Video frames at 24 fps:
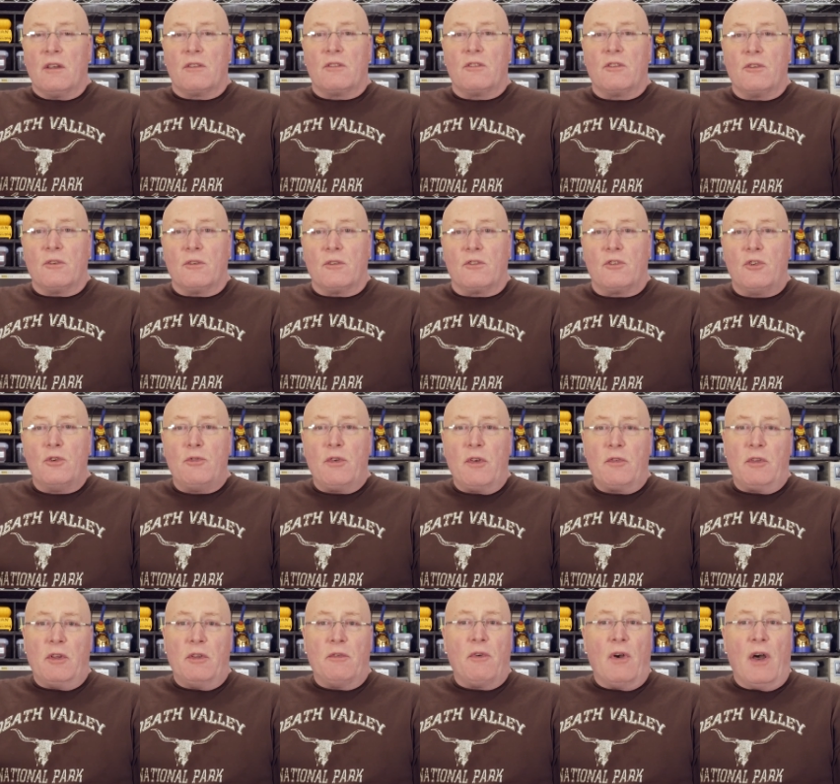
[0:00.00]
to
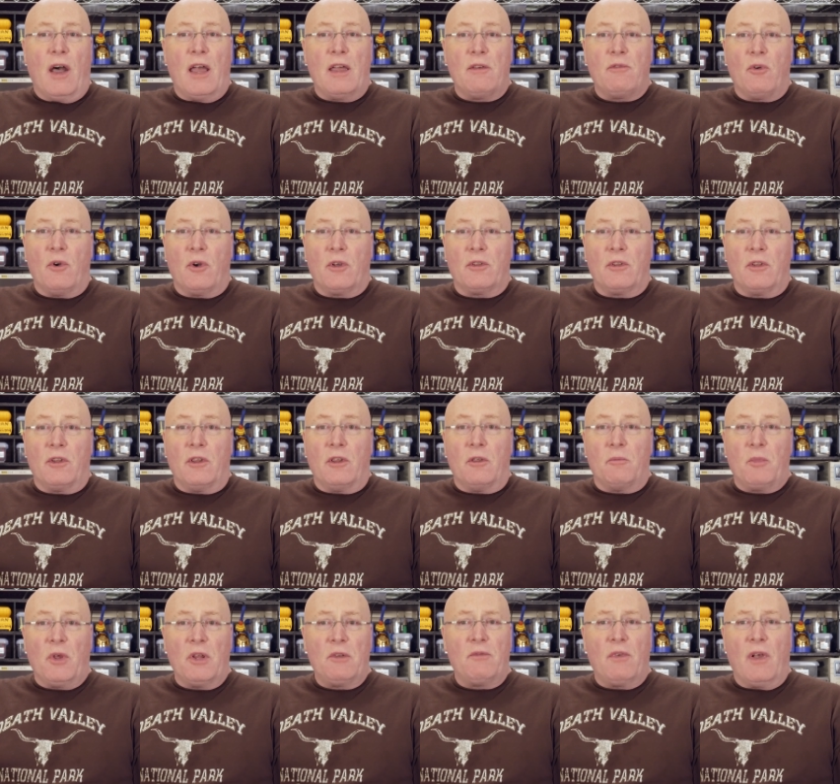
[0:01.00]
255 on the
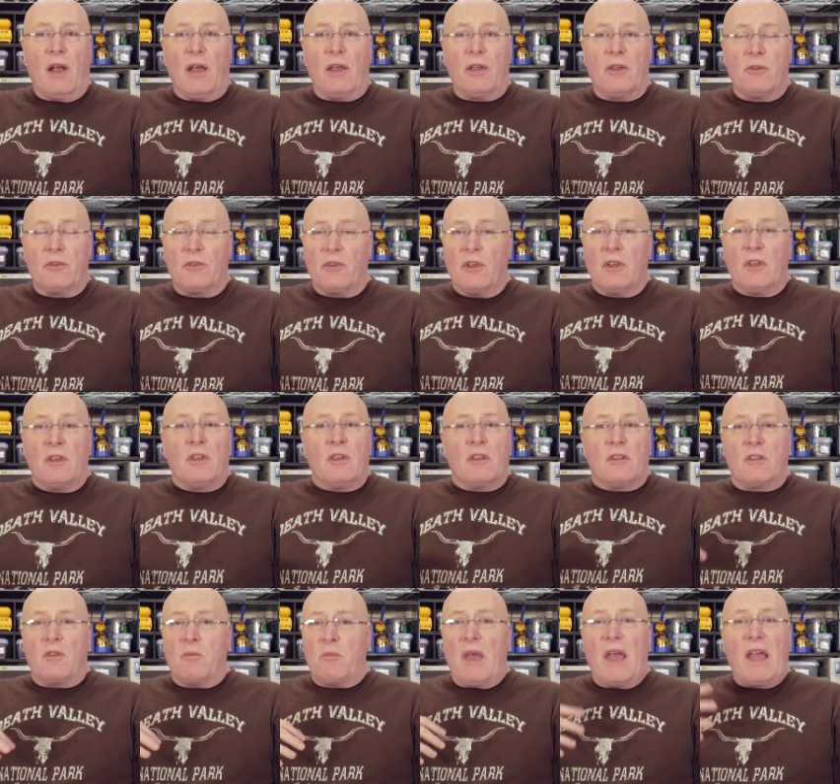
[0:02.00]
bit values,
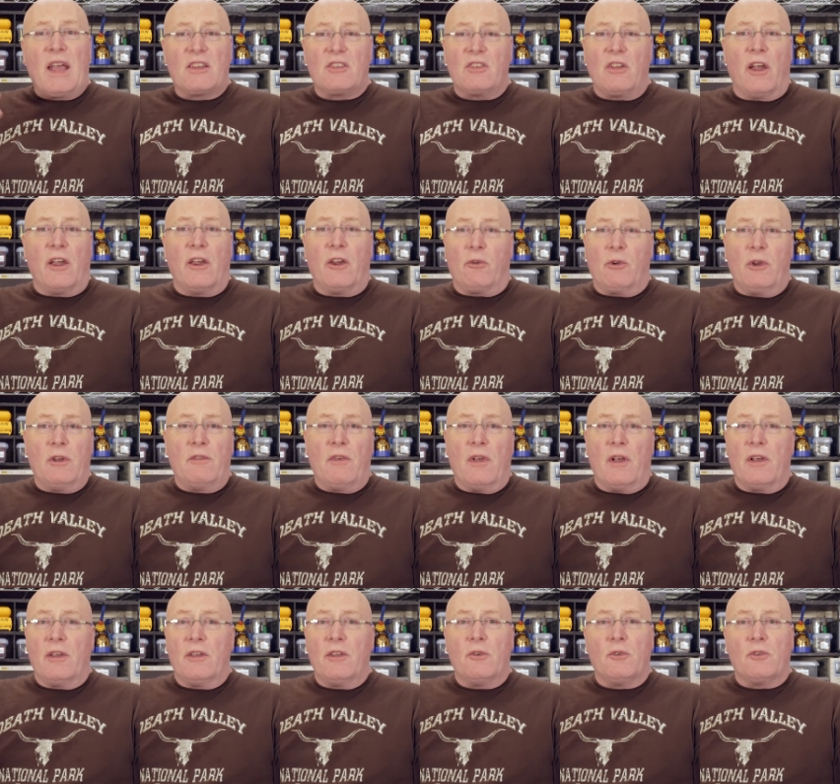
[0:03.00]
the max IRE
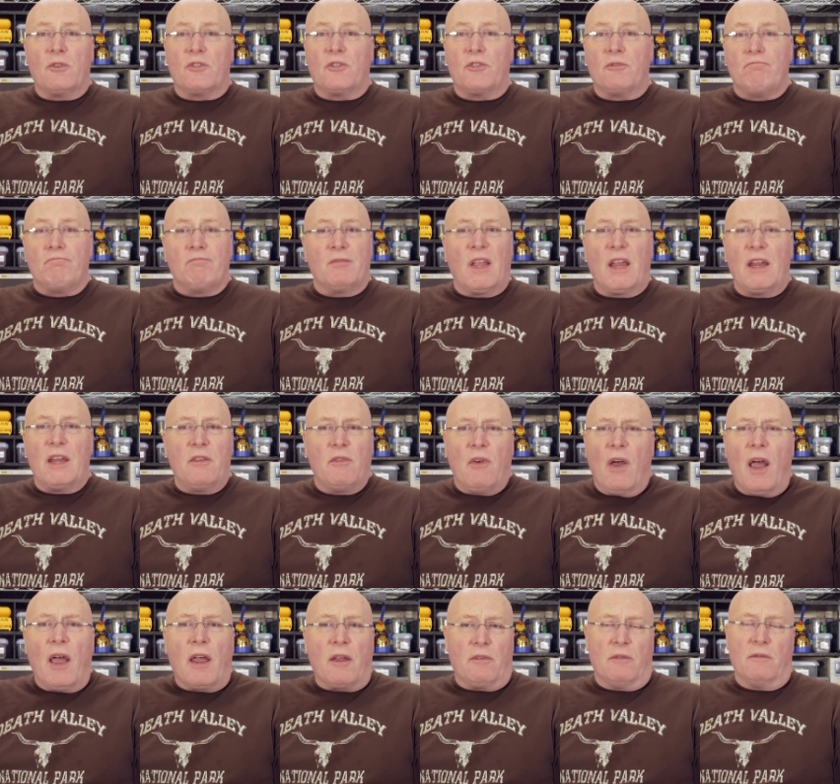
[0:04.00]
value is
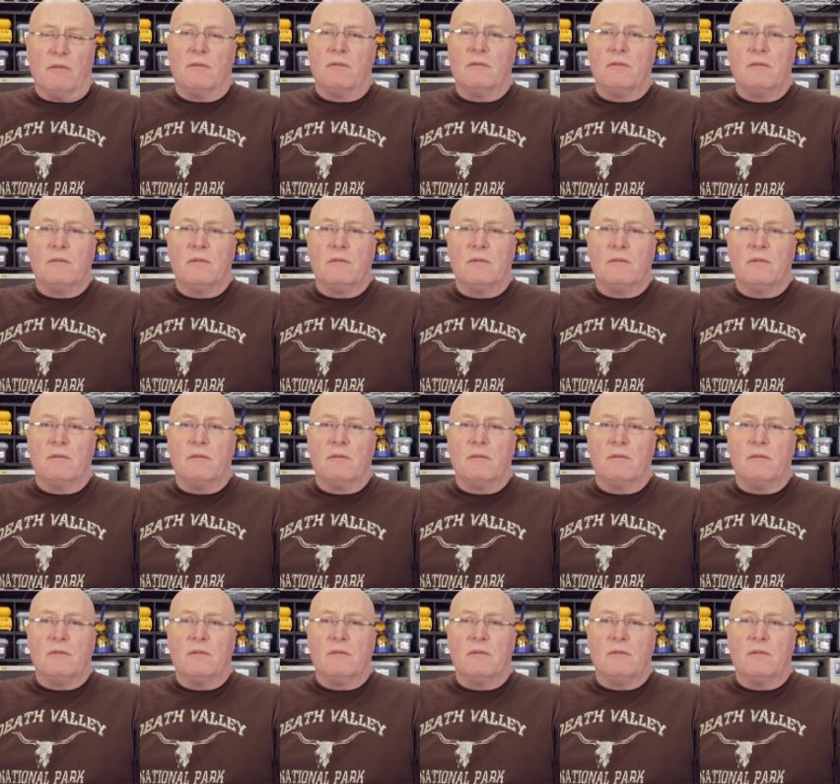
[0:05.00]
95.